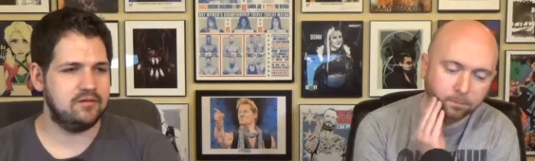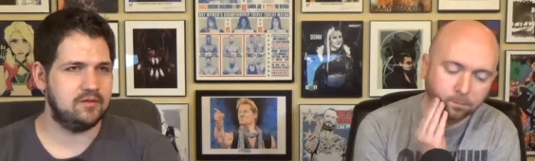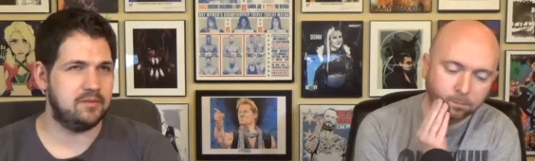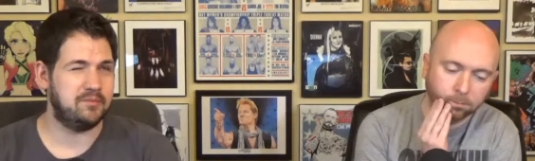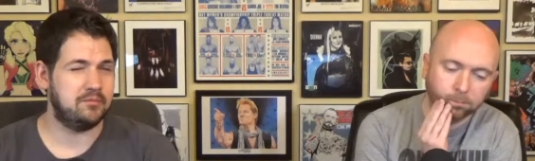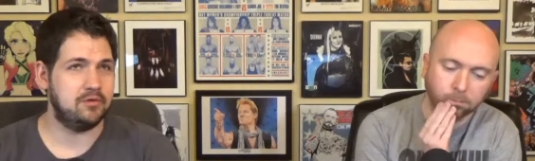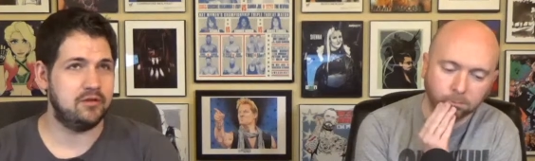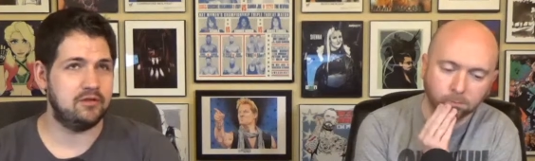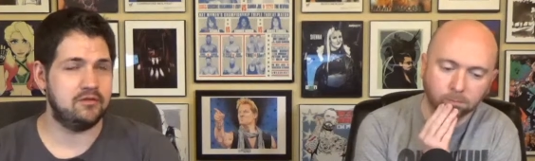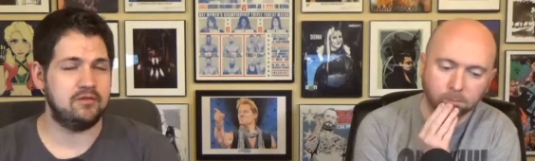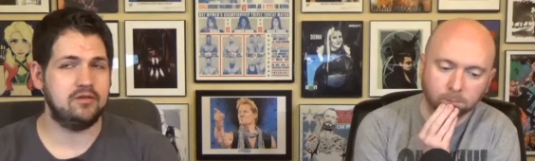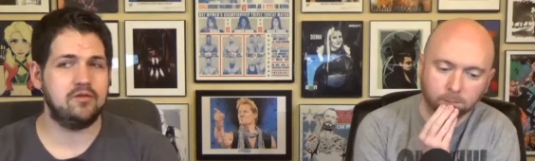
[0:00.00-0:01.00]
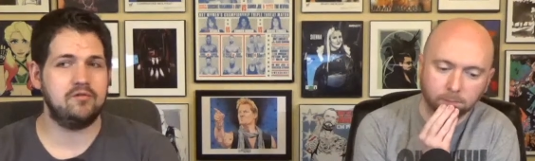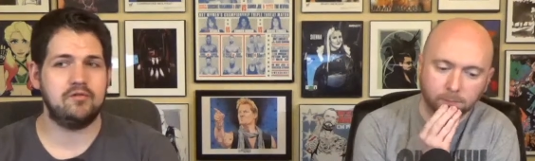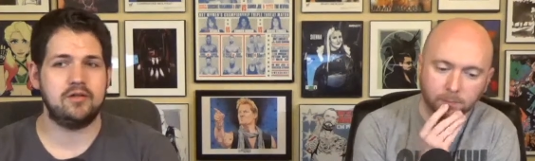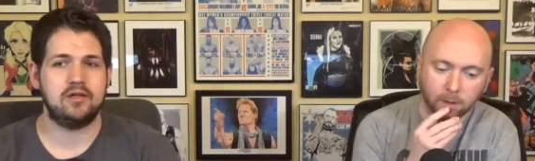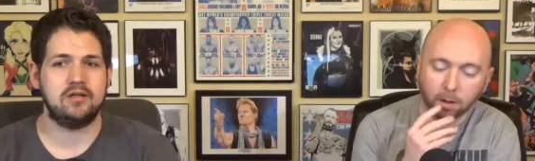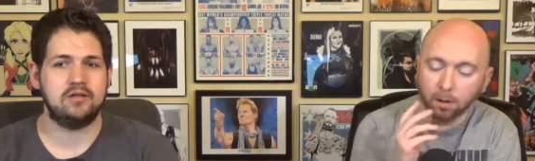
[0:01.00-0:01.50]
Speaker 1: the point mm-hmm. of
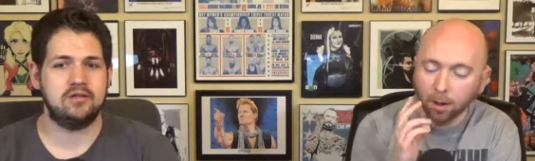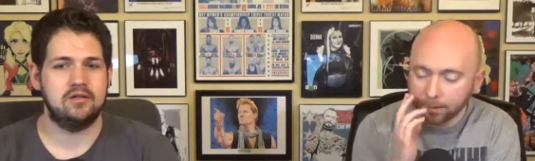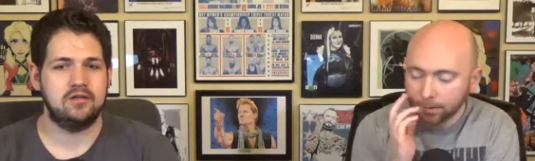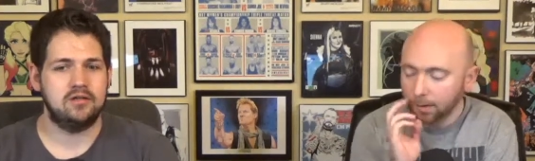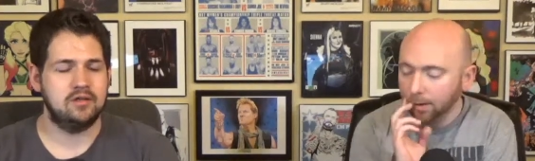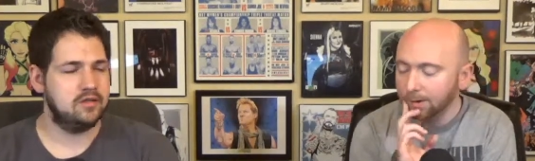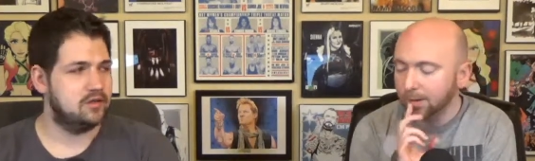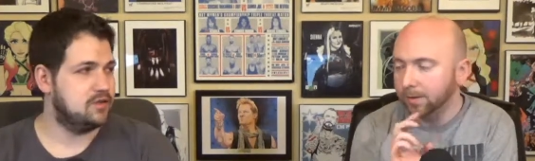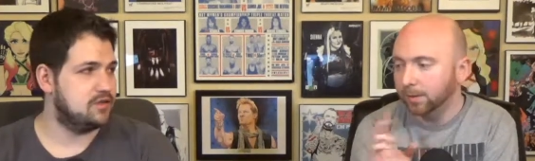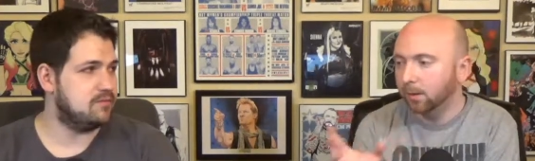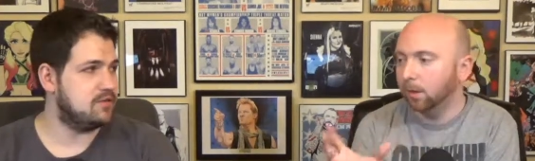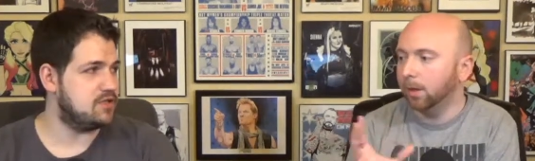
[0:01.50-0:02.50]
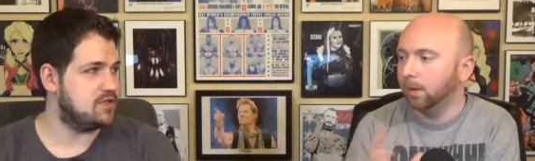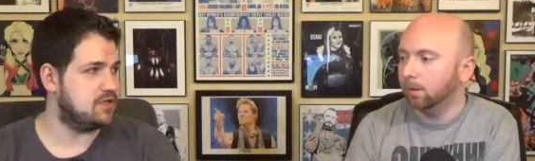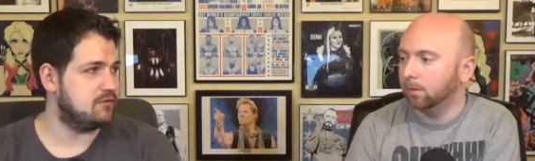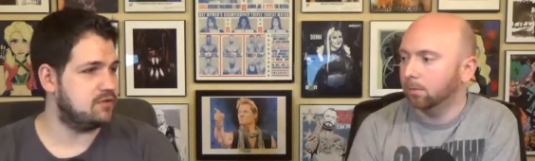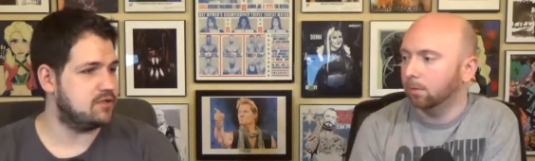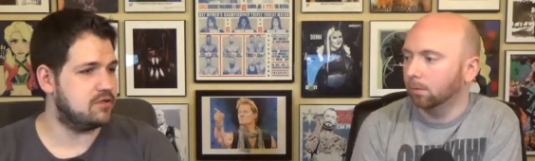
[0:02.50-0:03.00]
uh, I, I did
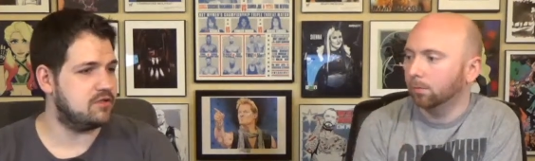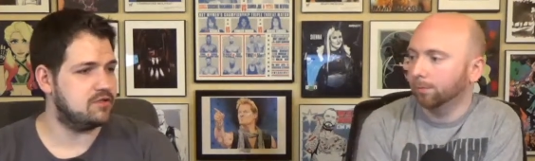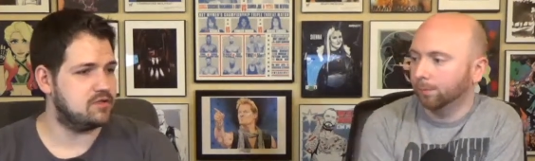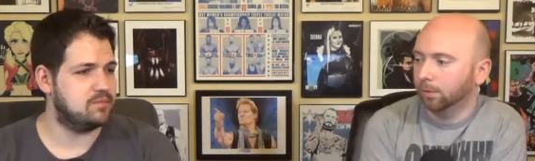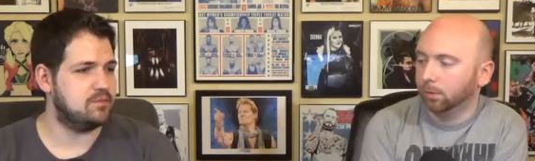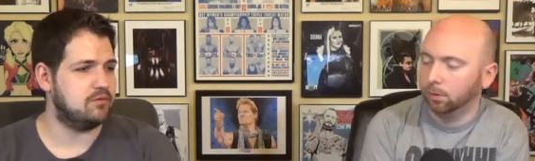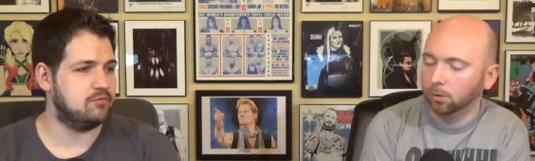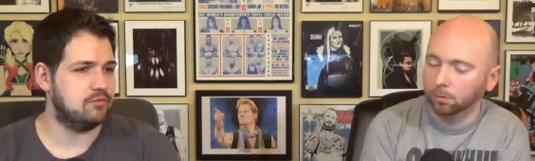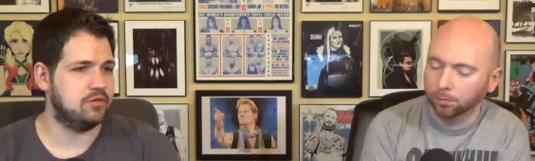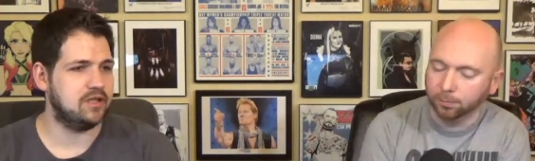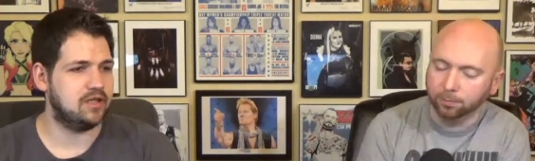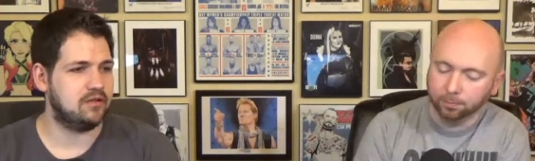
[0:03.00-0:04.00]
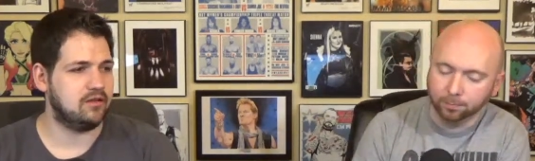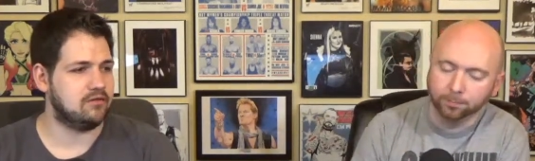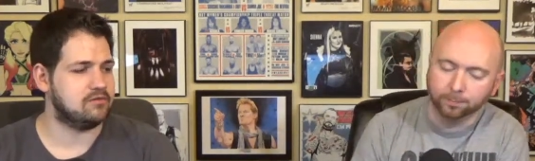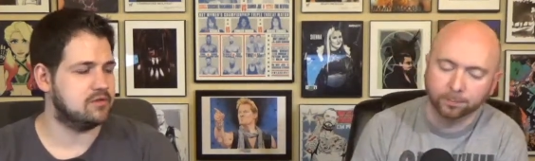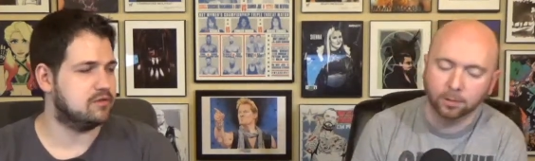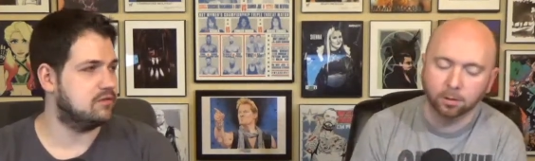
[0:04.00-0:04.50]
diminishing
Speaker 2: like returns, but we're getting
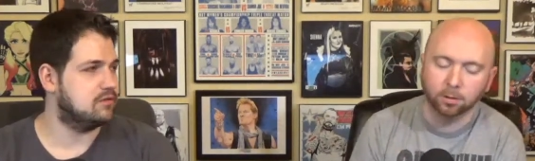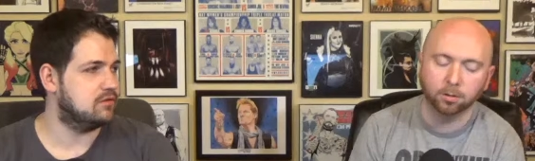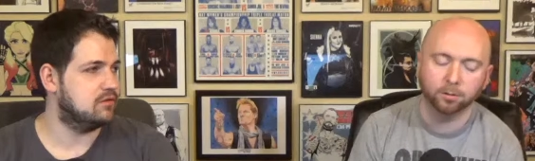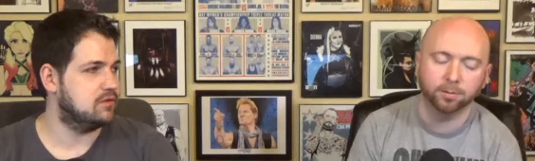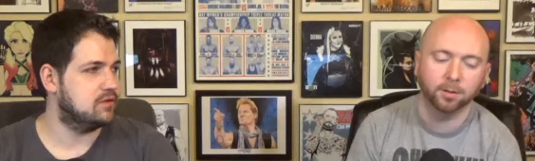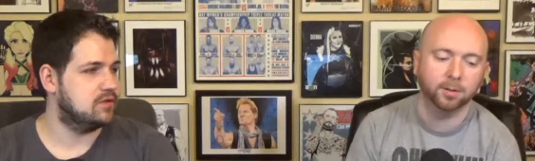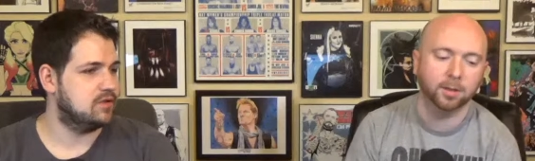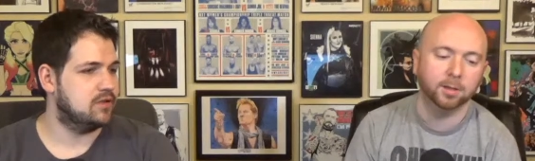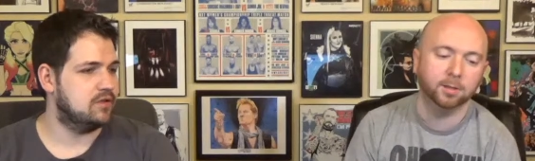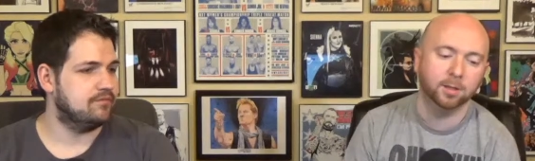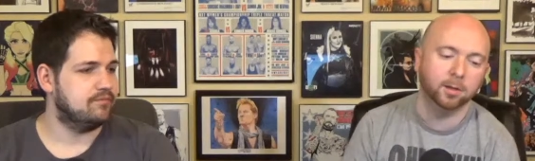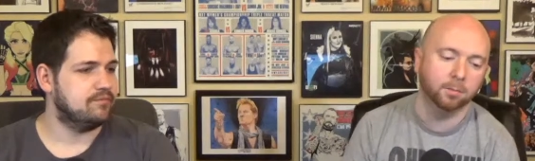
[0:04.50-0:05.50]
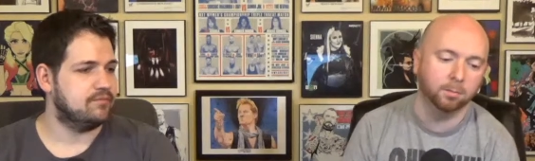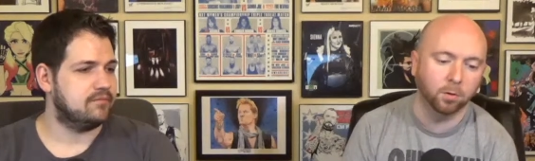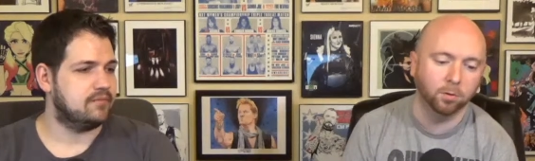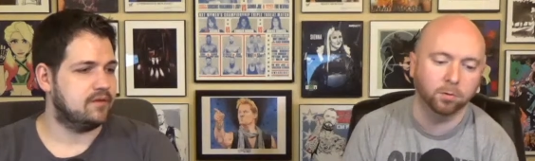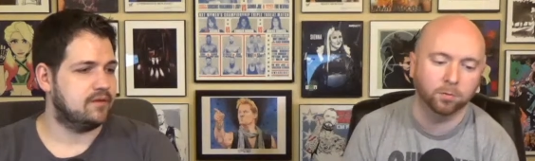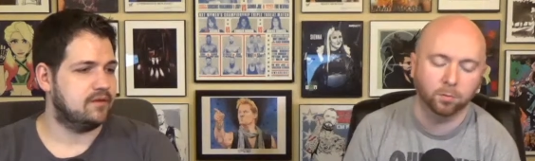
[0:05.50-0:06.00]
close. The little thing they did in
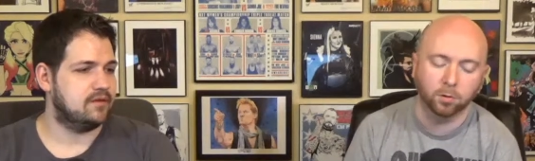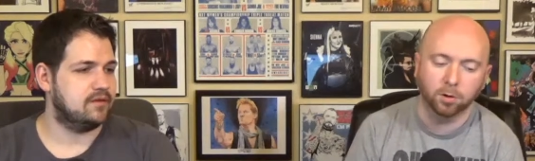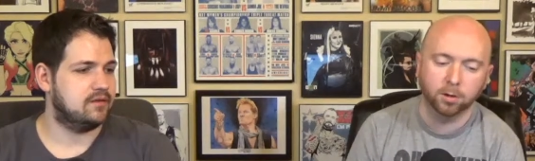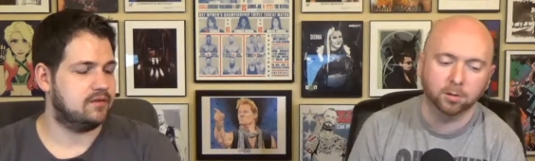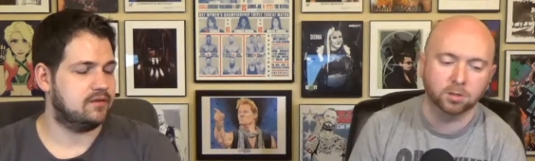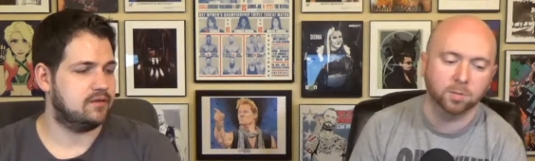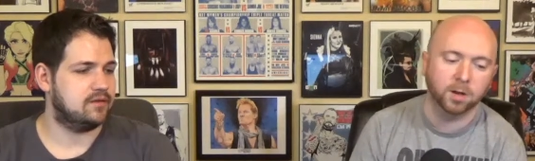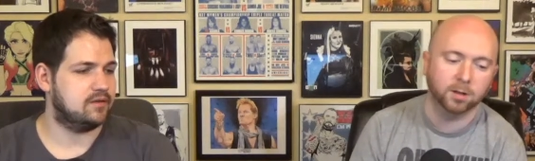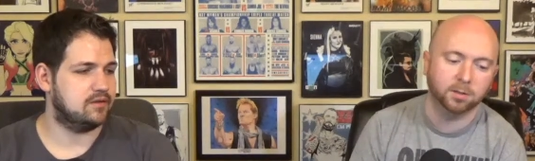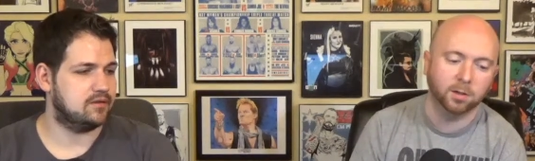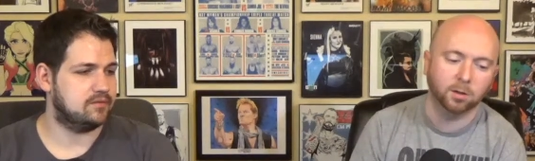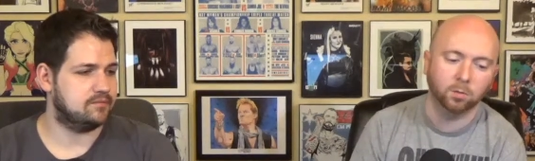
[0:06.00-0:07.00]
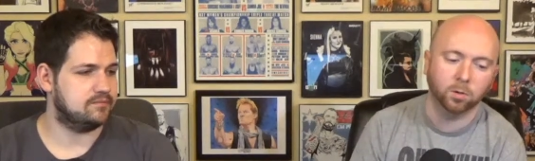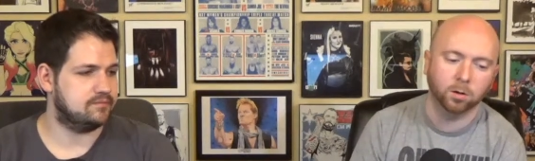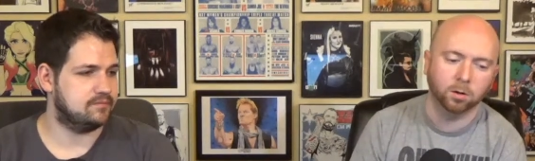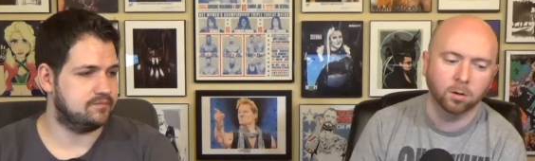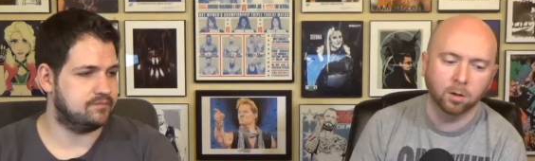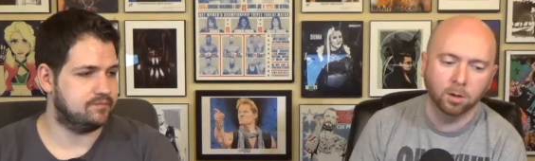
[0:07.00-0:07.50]
both Raw and SmackDown
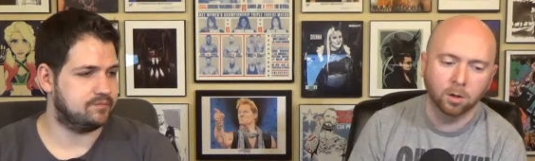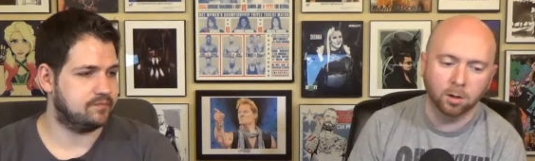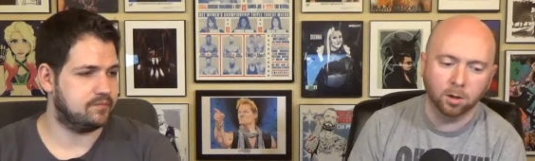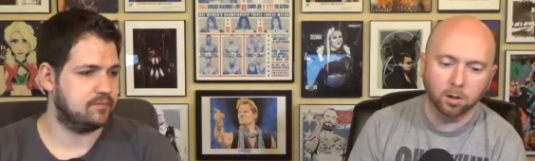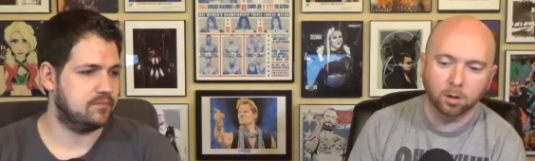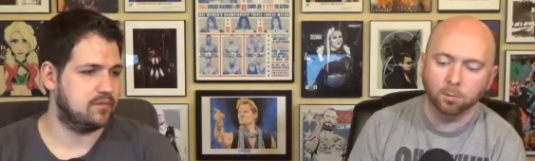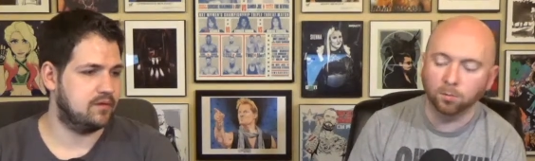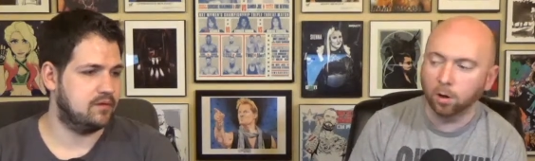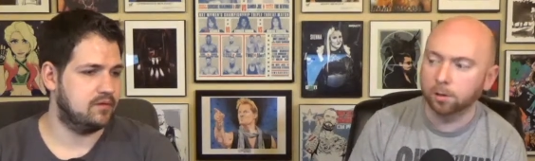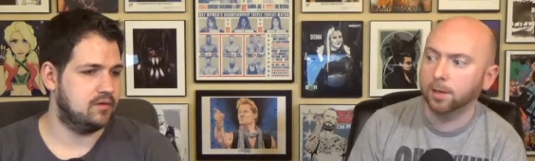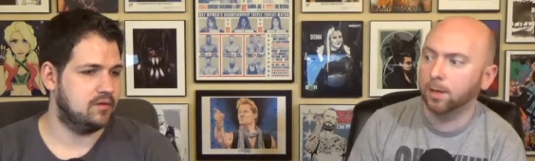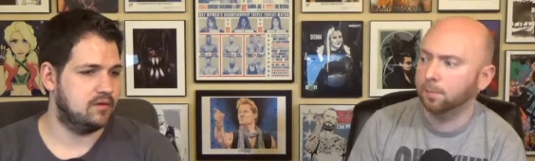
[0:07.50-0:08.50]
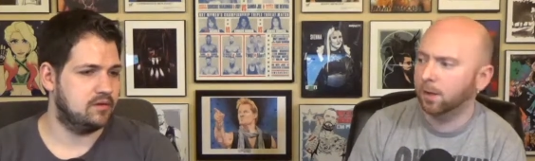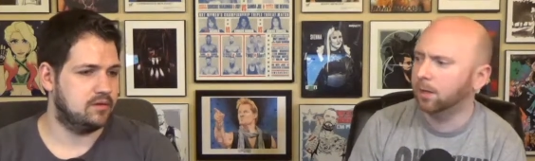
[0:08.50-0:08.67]
where um, Ronda had